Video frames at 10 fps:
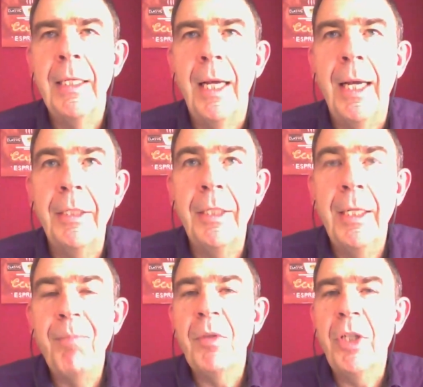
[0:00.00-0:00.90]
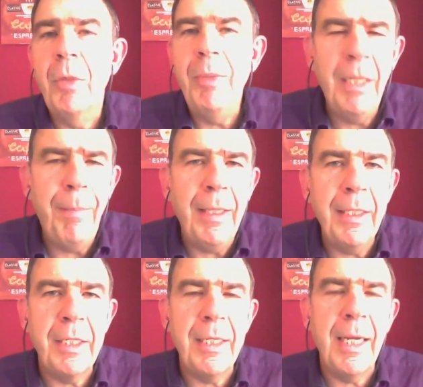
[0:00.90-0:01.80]
And so we
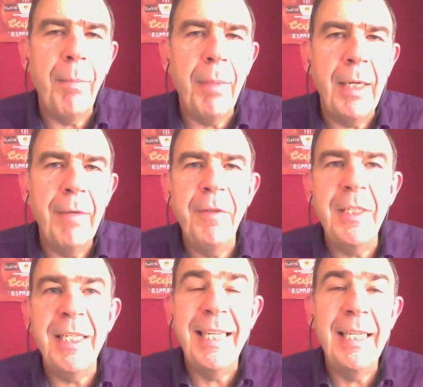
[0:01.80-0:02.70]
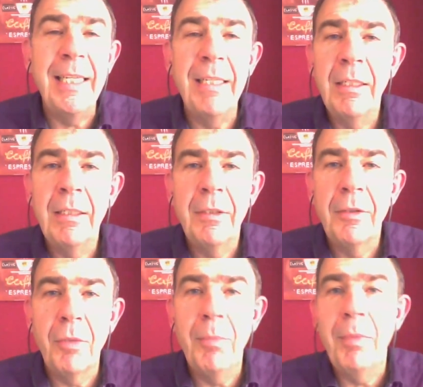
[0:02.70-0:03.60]
typically start by visiting
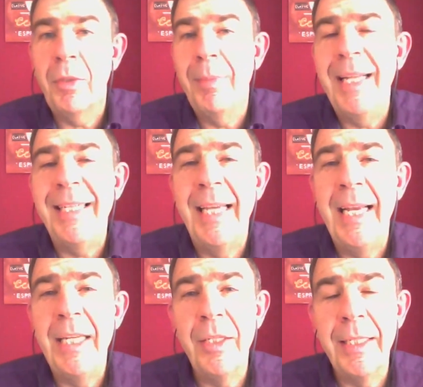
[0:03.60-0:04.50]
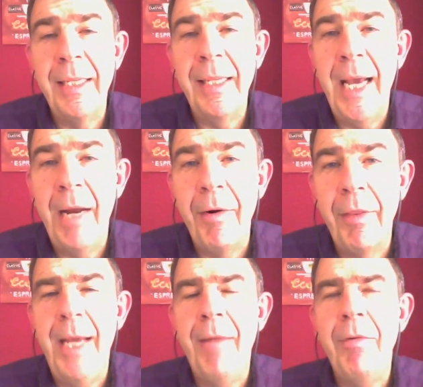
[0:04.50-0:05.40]
some letting agents in the area.
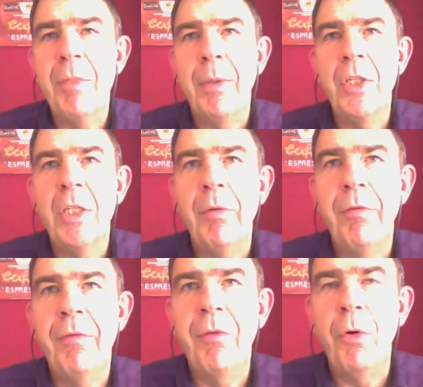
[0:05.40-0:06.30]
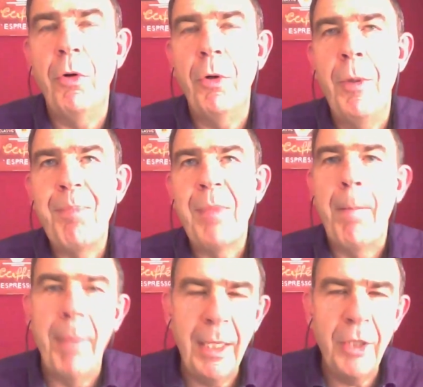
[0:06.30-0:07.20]
They're responsible for
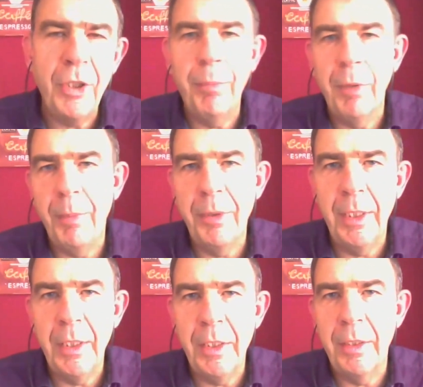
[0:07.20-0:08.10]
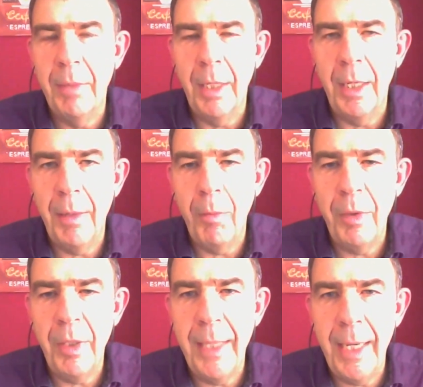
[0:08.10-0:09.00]
managing properties
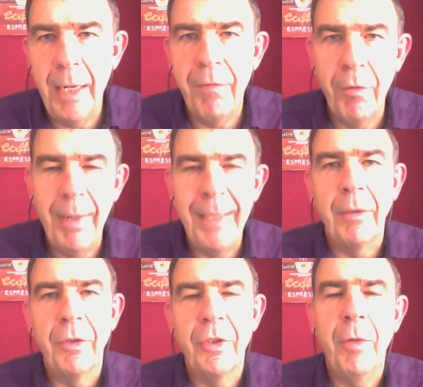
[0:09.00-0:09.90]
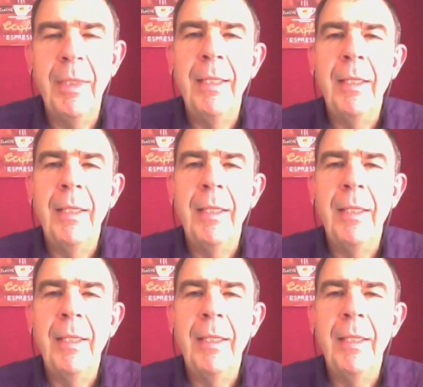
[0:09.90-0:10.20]
within the area for rental. So